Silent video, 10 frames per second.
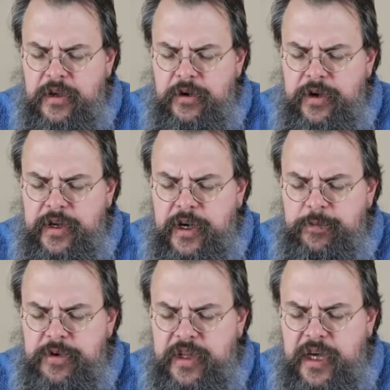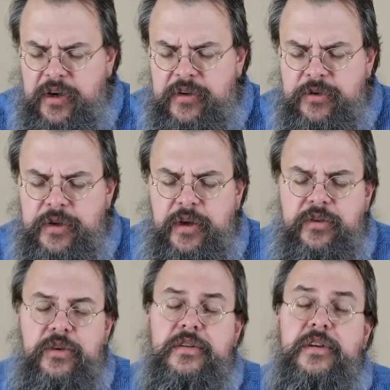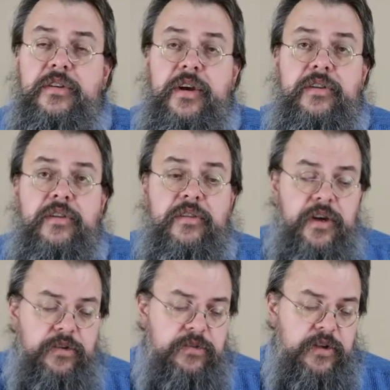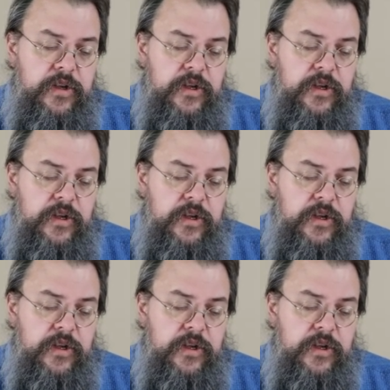going up and down, doing all sorts of crazy stuff.